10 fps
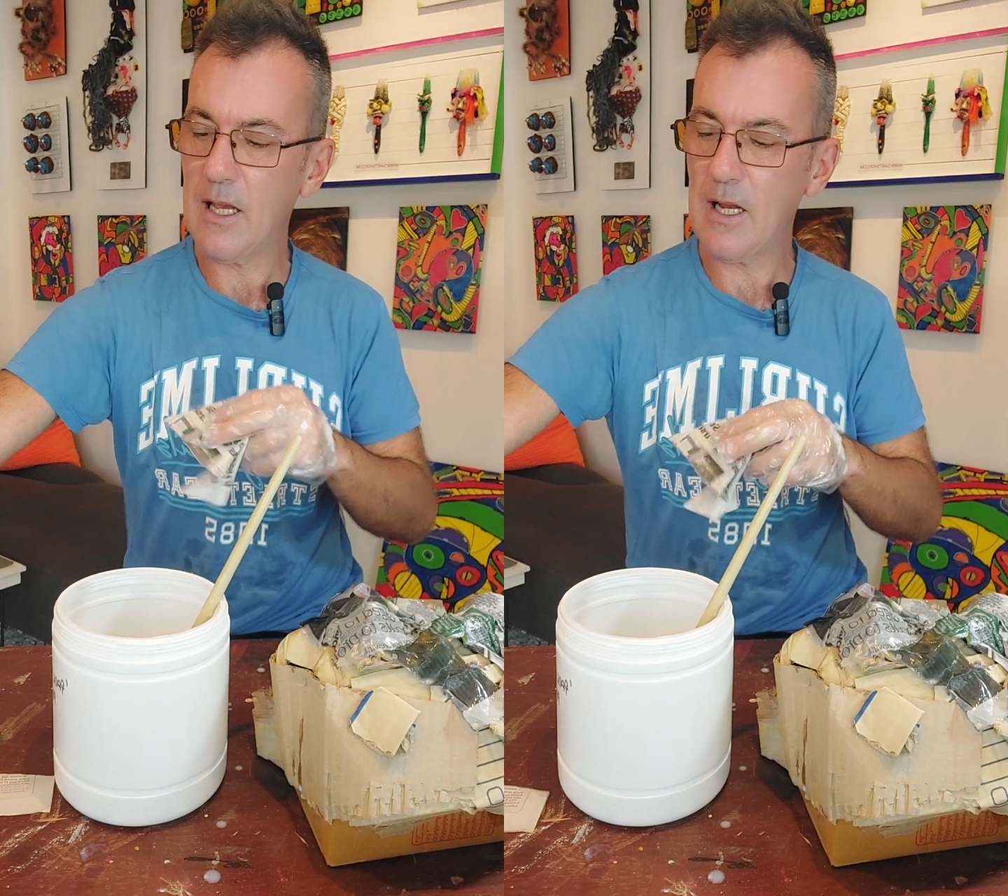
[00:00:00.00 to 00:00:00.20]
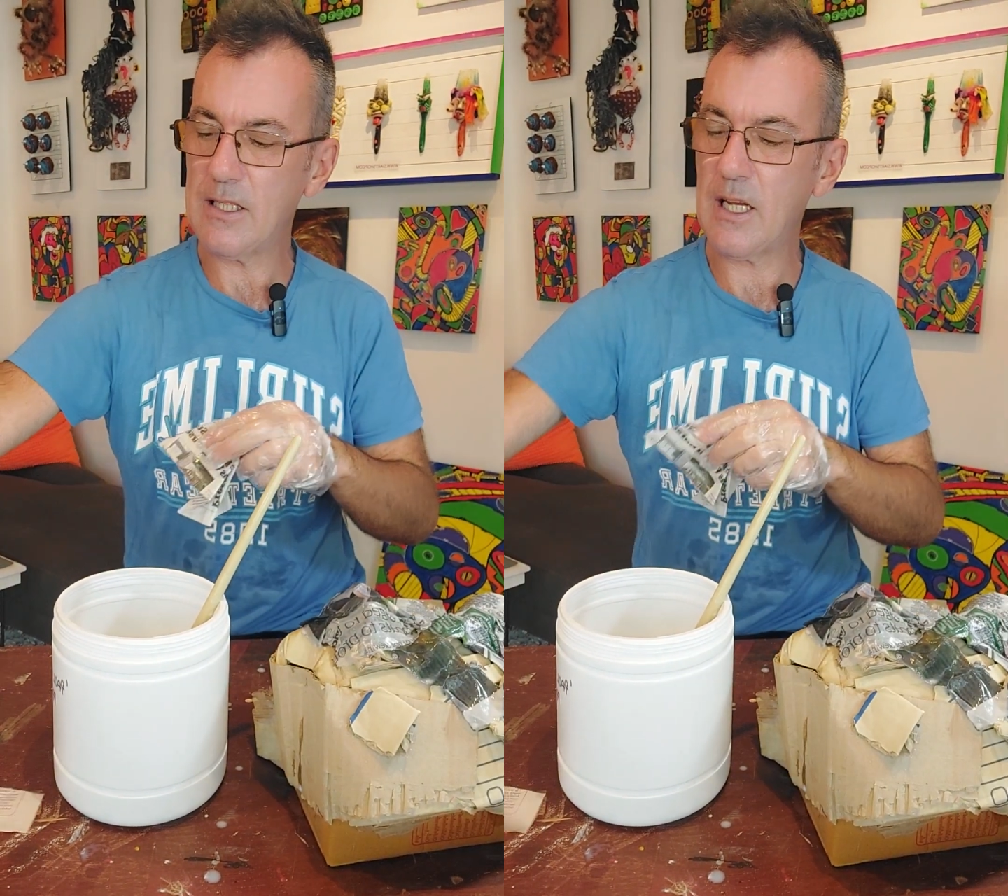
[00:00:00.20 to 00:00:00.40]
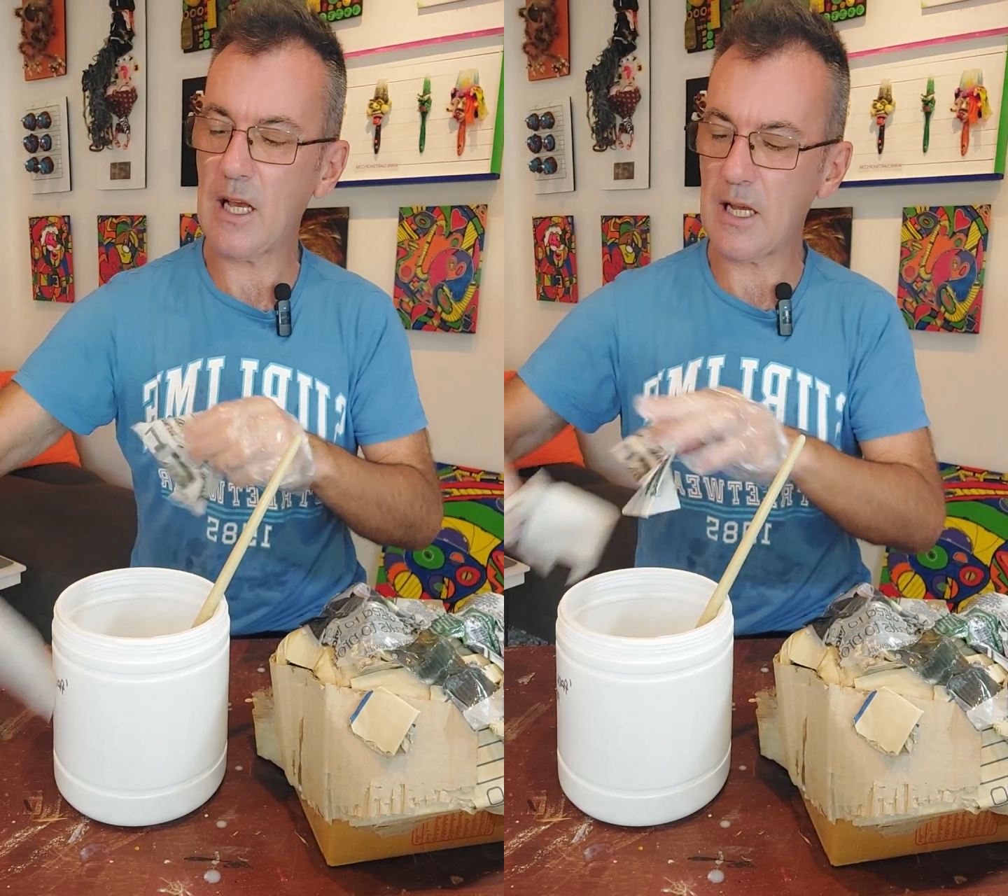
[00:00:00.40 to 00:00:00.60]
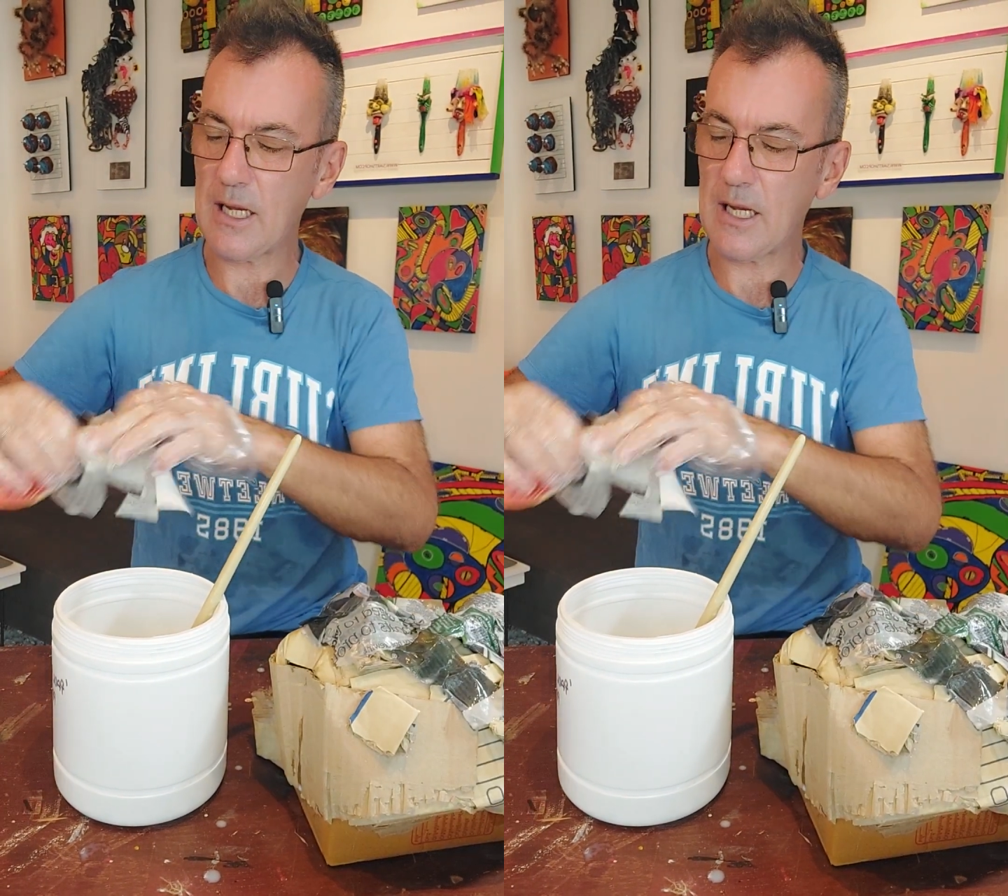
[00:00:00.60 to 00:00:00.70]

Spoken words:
I